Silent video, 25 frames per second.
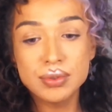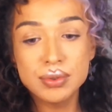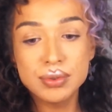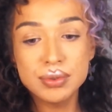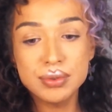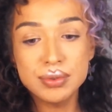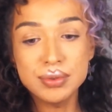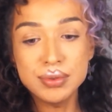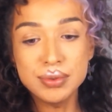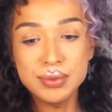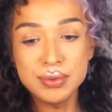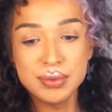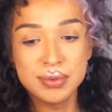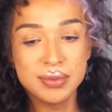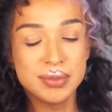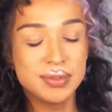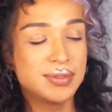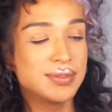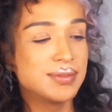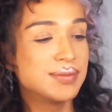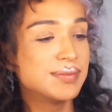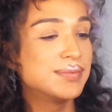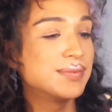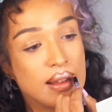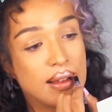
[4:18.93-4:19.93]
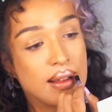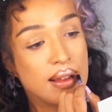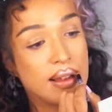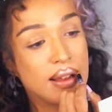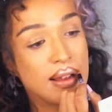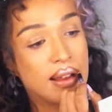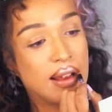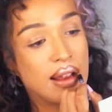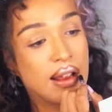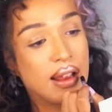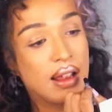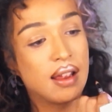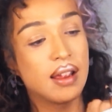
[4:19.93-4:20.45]
Ooh,
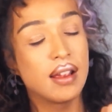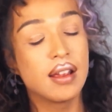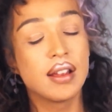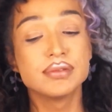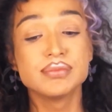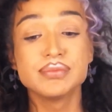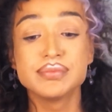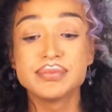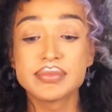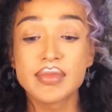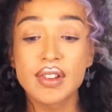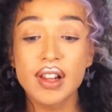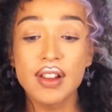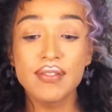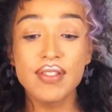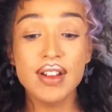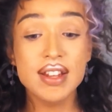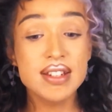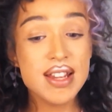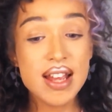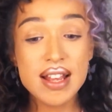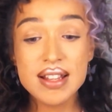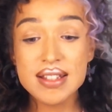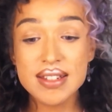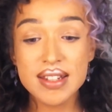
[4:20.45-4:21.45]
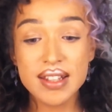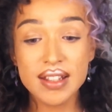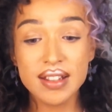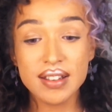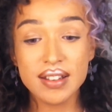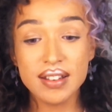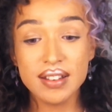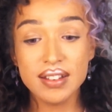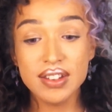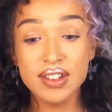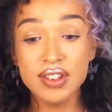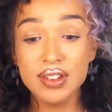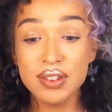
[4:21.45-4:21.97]
fantastic.
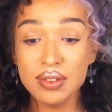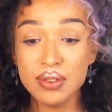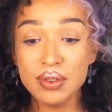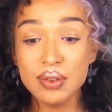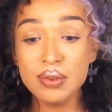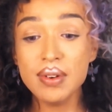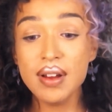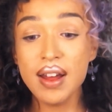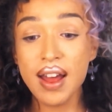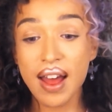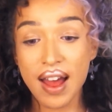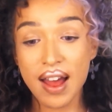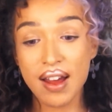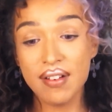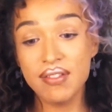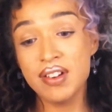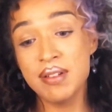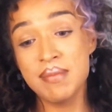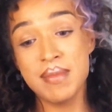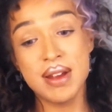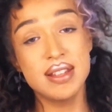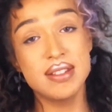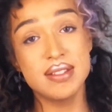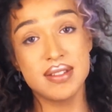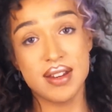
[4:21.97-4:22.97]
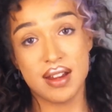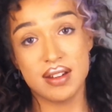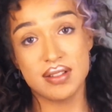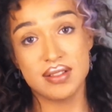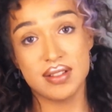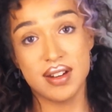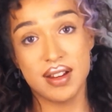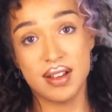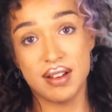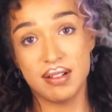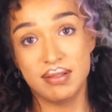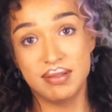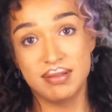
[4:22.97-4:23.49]
You have a mustache
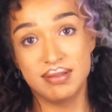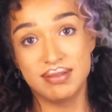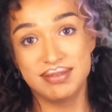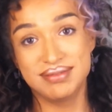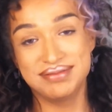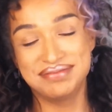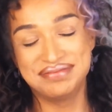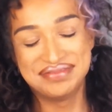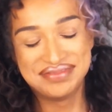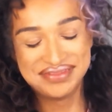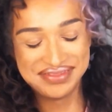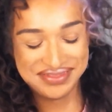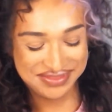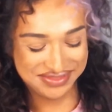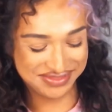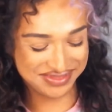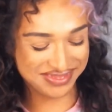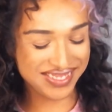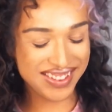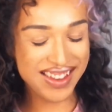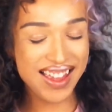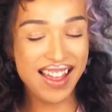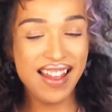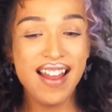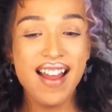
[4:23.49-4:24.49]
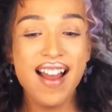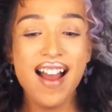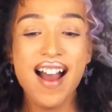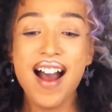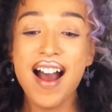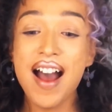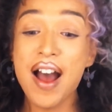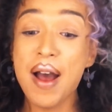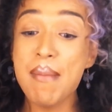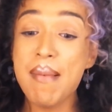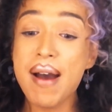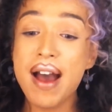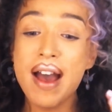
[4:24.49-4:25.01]
now.
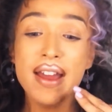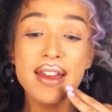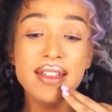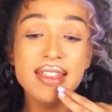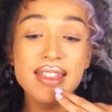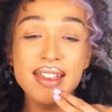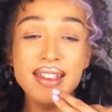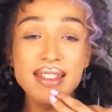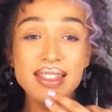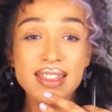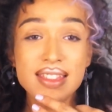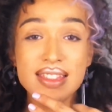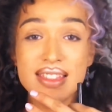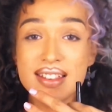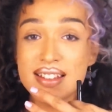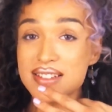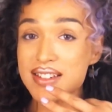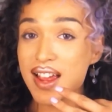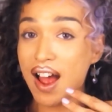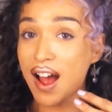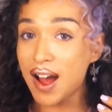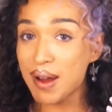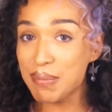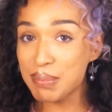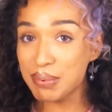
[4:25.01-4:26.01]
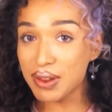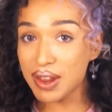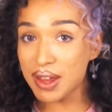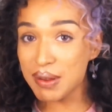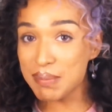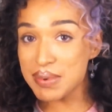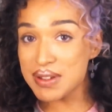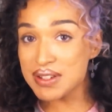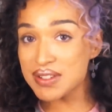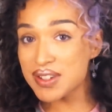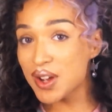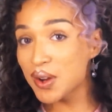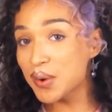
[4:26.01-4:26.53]
I think that the top lip
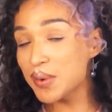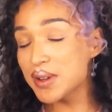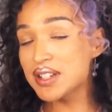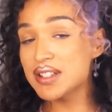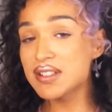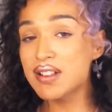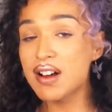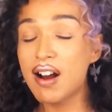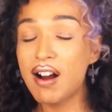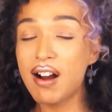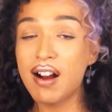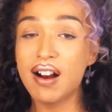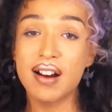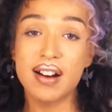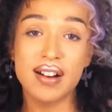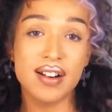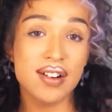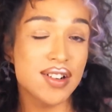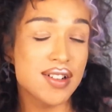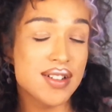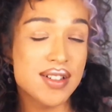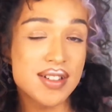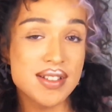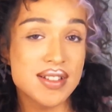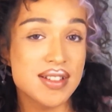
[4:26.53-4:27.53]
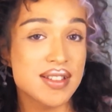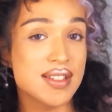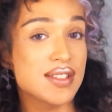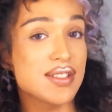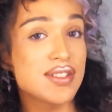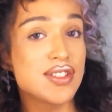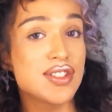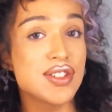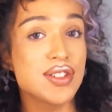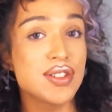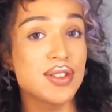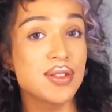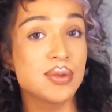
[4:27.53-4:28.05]
is always the hardest
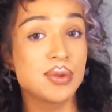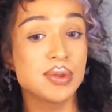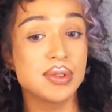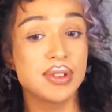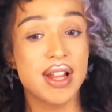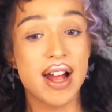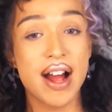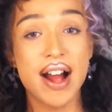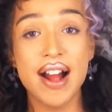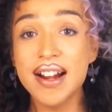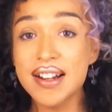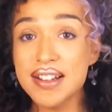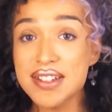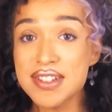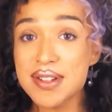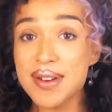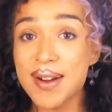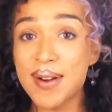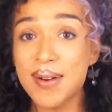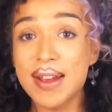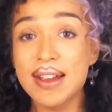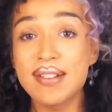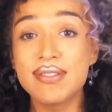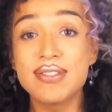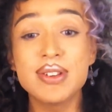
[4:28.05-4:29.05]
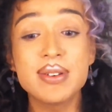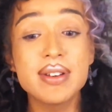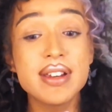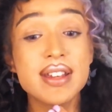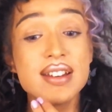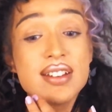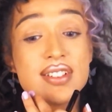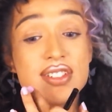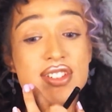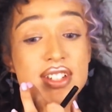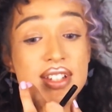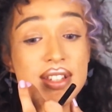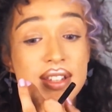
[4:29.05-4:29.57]
to line. So if you can
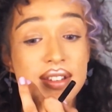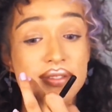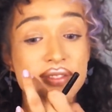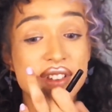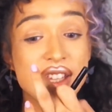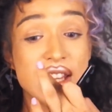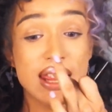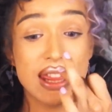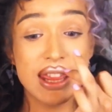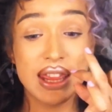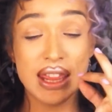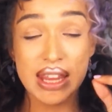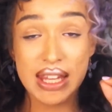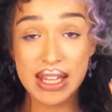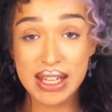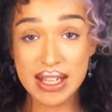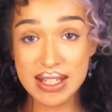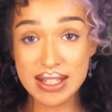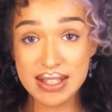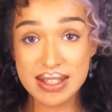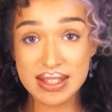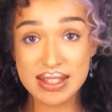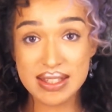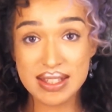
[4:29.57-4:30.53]
achieve this,